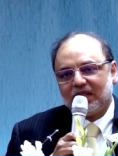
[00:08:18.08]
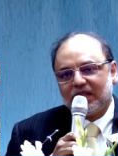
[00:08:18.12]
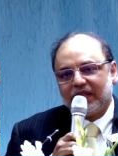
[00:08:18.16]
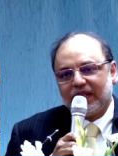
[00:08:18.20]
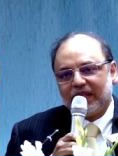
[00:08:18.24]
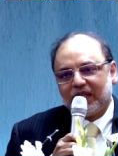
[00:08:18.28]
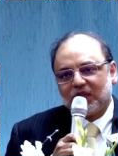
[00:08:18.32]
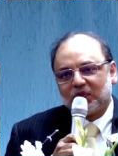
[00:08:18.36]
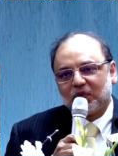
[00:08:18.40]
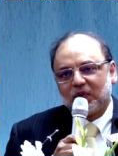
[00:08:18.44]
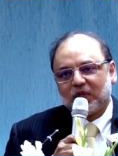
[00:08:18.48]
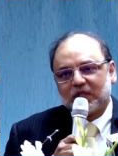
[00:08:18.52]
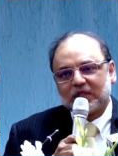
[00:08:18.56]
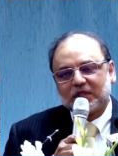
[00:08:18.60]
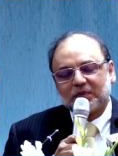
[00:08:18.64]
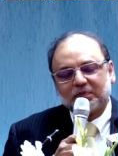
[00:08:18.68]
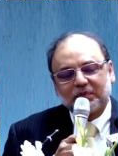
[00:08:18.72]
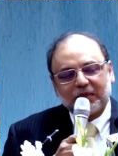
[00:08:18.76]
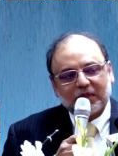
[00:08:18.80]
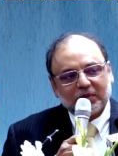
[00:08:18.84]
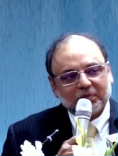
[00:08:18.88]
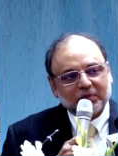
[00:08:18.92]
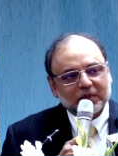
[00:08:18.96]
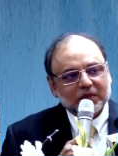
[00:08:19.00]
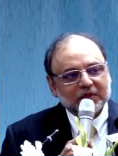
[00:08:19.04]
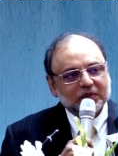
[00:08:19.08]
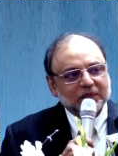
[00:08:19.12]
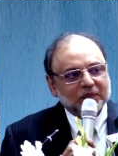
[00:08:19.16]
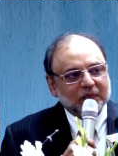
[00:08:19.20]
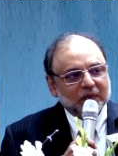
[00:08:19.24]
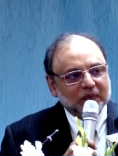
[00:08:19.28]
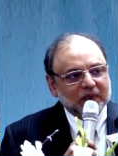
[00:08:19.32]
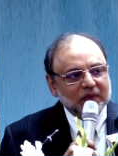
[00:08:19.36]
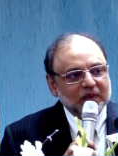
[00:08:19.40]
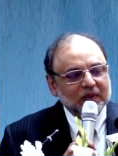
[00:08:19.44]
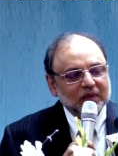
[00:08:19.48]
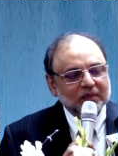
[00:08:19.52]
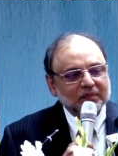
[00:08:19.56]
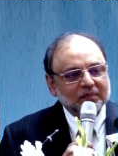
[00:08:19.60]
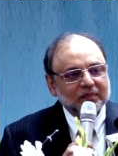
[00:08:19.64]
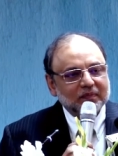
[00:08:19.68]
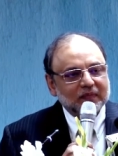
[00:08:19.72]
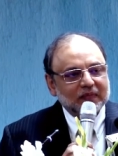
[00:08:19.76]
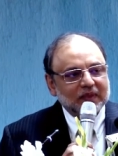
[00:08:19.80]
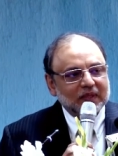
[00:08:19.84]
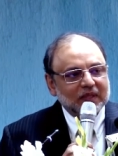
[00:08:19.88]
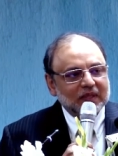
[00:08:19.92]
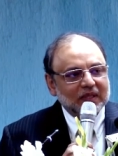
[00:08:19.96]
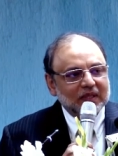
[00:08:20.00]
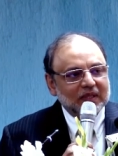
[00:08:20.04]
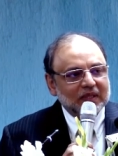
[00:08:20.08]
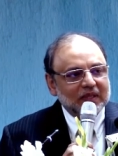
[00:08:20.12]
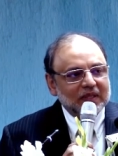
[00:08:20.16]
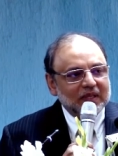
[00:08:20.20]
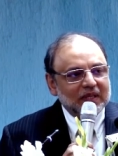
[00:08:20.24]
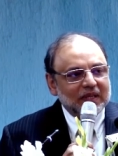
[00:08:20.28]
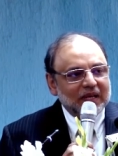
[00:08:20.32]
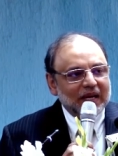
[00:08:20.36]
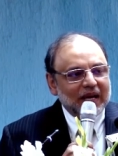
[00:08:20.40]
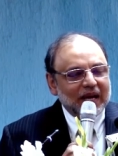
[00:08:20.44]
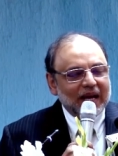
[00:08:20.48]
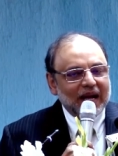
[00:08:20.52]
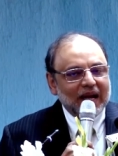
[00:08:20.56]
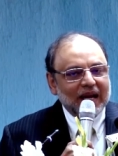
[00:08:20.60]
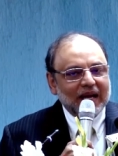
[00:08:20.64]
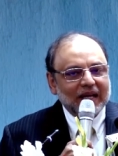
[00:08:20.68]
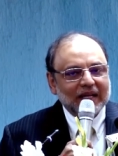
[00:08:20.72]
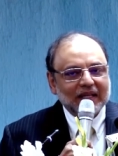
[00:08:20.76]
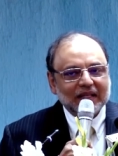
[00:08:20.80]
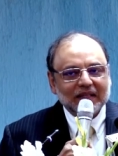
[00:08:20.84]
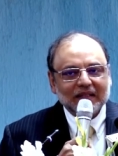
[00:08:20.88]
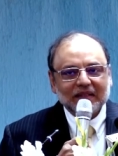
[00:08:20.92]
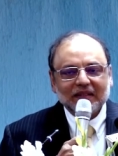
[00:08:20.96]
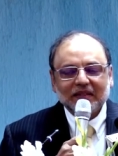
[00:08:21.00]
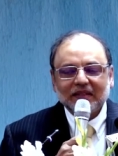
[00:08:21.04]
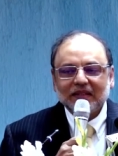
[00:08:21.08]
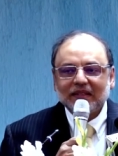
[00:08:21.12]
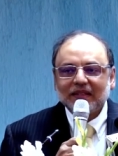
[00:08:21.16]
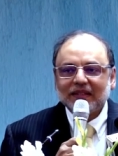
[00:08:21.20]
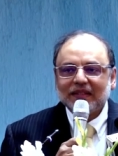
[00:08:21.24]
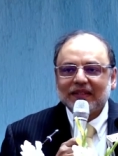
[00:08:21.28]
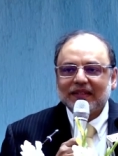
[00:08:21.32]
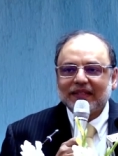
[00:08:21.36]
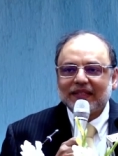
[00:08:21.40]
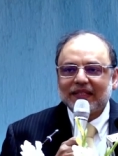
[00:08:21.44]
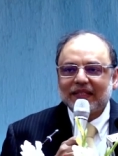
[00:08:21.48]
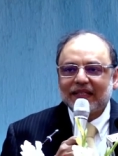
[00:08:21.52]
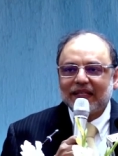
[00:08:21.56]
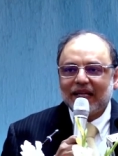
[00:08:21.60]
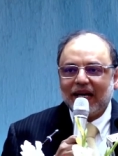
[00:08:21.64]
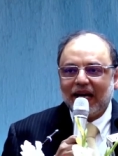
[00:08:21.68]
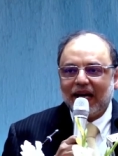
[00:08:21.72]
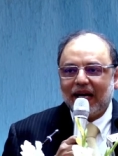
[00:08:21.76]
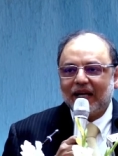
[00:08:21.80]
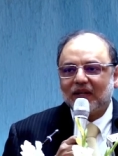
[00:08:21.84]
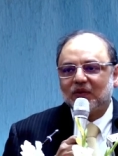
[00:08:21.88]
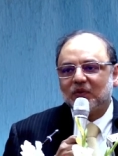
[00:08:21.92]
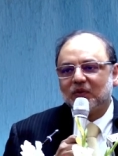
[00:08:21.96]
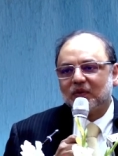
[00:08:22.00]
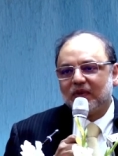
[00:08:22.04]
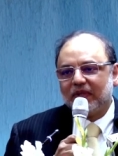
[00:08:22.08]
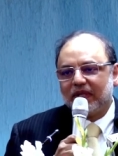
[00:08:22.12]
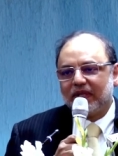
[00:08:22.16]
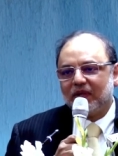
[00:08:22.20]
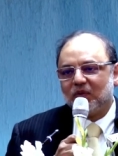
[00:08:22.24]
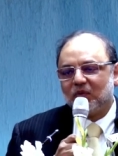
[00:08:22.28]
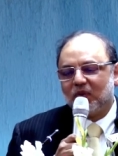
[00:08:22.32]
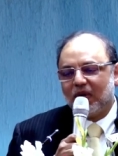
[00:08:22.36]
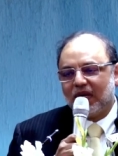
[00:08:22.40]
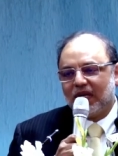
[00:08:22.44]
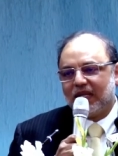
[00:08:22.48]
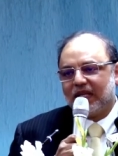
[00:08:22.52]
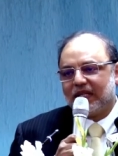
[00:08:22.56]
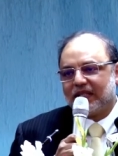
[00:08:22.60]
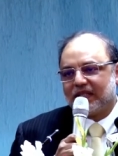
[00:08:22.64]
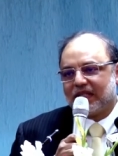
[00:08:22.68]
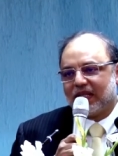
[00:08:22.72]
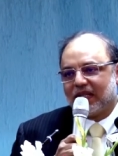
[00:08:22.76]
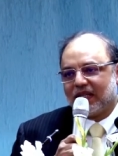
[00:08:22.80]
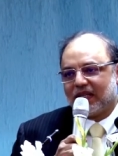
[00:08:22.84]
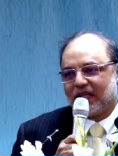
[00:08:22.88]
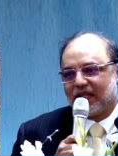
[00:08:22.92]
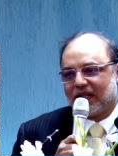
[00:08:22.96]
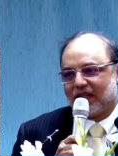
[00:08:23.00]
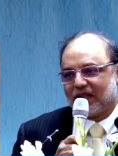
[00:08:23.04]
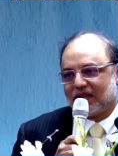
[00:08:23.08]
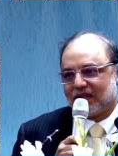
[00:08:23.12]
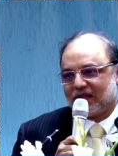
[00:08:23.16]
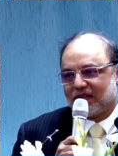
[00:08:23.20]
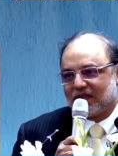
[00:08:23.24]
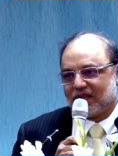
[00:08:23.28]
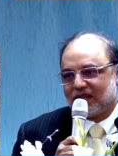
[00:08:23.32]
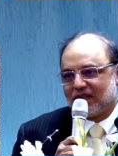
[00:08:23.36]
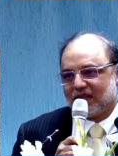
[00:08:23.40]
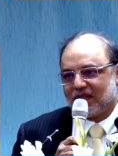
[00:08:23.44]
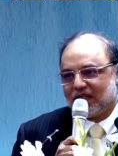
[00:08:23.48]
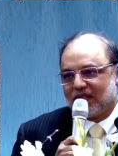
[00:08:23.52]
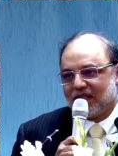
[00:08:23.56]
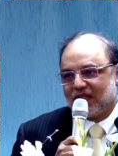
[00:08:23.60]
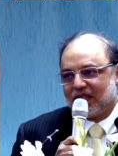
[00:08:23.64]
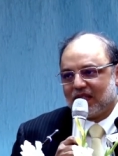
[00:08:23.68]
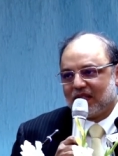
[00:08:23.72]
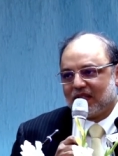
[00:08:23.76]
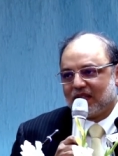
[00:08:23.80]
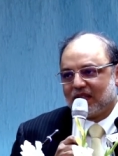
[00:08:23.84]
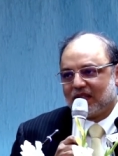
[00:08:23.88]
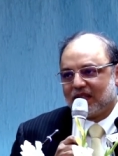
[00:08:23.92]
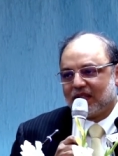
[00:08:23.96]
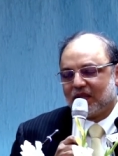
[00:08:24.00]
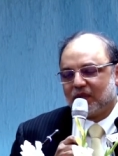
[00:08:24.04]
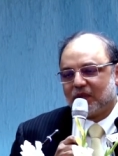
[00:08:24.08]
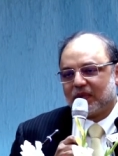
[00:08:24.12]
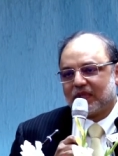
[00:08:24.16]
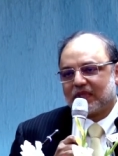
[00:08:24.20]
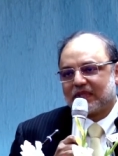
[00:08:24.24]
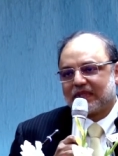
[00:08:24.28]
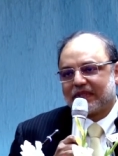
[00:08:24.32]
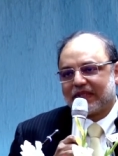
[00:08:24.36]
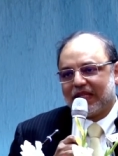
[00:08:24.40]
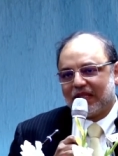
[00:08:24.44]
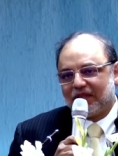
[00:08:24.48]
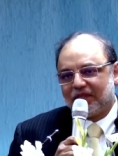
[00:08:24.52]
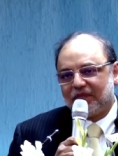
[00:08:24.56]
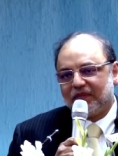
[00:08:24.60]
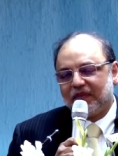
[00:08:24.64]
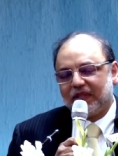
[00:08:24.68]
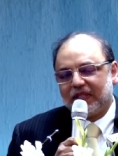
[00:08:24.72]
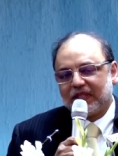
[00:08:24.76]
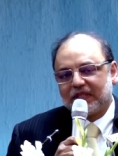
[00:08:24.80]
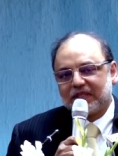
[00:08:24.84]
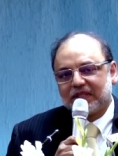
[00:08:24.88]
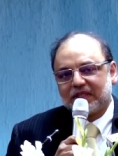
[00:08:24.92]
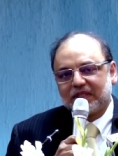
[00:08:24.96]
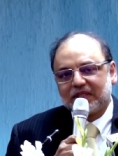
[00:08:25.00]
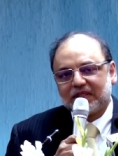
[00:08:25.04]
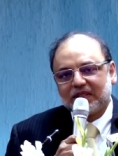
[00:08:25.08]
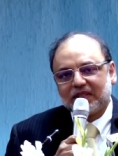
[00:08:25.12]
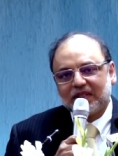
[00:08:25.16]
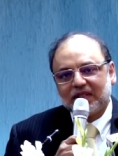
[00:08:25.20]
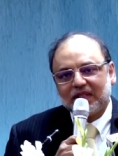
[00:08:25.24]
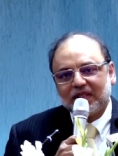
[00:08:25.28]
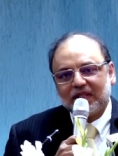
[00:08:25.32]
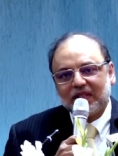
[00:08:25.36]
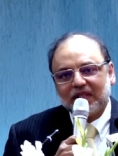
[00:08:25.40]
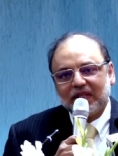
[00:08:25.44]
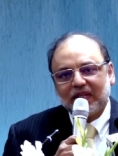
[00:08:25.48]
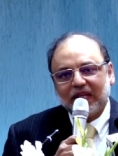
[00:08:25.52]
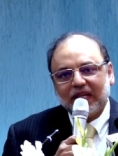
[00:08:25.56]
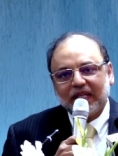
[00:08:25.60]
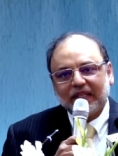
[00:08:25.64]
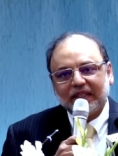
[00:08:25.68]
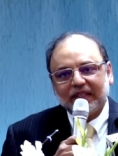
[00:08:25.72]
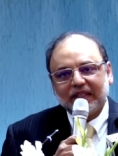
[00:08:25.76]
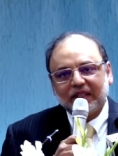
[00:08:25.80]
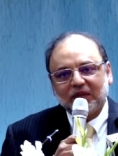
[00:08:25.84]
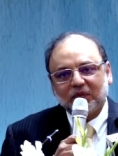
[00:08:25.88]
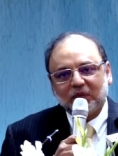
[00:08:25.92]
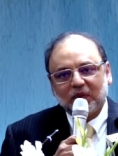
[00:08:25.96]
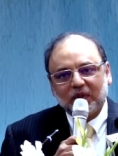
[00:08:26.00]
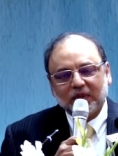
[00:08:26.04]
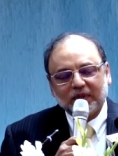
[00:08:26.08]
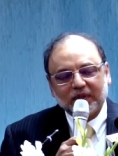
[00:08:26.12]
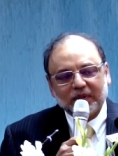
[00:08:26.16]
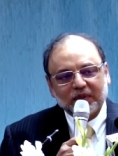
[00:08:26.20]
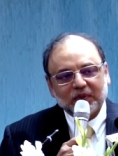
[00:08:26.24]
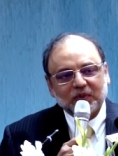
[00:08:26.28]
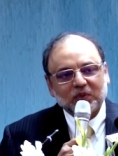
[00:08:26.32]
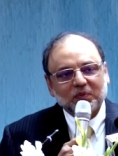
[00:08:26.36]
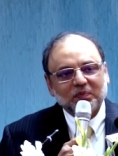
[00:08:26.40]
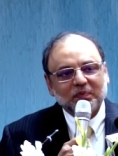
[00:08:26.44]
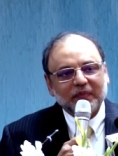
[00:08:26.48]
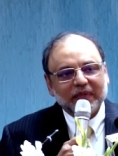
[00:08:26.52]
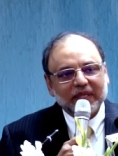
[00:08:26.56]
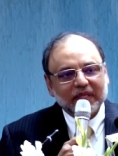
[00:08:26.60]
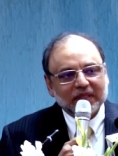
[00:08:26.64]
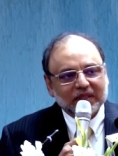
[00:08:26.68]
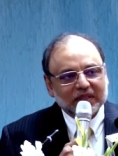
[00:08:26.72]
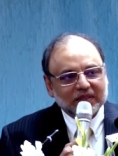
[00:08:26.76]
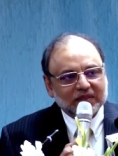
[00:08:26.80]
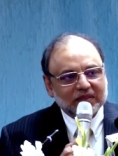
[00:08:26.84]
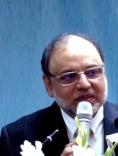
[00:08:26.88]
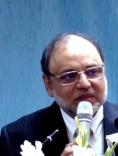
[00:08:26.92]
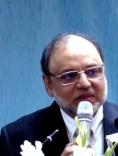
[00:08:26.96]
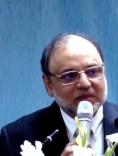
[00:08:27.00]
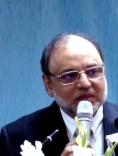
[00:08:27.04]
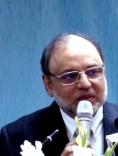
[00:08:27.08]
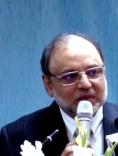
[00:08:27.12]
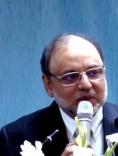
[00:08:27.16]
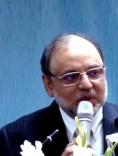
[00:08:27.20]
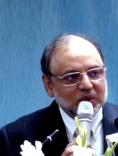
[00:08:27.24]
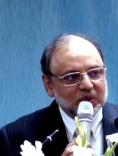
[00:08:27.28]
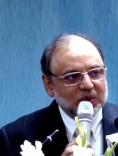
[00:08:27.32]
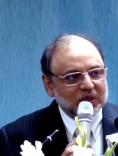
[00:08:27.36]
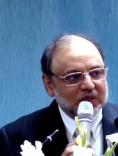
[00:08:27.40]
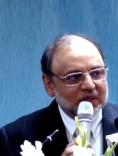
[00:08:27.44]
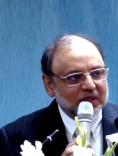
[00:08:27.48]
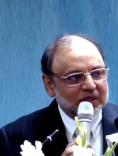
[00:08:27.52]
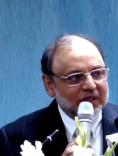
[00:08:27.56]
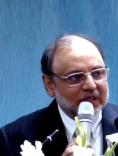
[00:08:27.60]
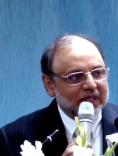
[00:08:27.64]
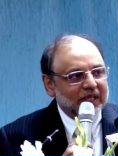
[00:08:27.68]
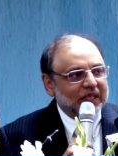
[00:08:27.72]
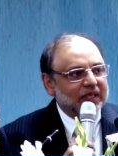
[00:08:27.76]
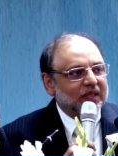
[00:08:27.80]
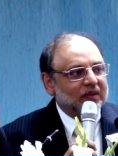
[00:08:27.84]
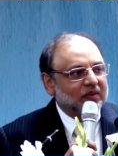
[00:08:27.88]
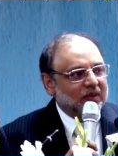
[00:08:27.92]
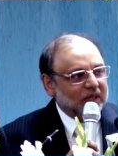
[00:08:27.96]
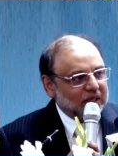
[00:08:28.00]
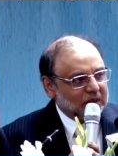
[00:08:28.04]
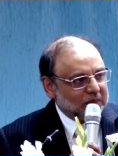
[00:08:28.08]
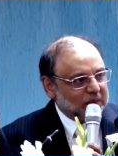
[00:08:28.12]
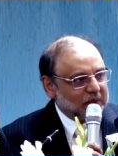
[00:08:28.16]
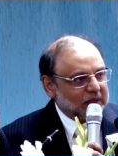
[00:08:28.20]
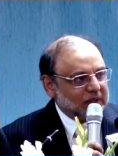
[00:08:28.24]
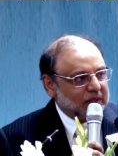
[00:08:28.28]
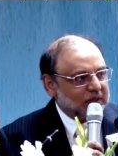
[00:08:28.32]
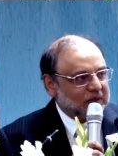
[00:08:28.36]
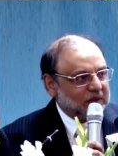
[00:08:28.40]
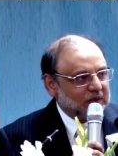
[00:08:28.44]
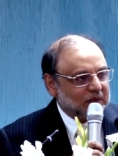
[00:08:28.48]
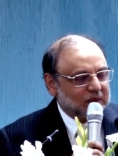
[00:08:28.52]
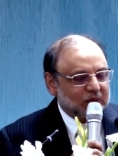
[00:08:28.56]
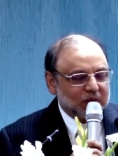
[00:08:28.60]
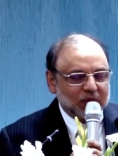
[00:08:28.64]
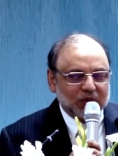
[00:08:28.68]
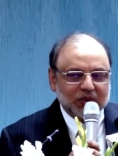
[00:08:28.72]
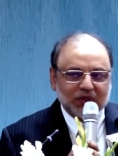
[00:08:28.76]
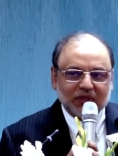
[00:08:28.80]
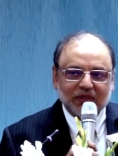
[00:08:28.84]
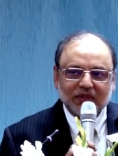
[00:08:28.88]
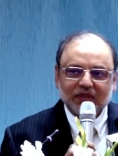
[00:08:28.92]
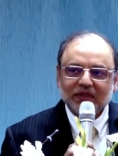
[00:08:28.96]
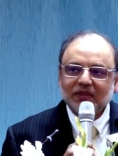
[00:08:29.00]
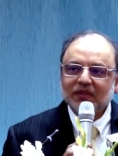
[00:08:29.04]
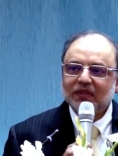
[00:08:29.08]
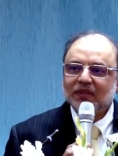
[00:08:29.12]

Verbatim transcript: it was purposeful, and they had only one agenda. They were selfless and they wanted to make this institution a credible institution.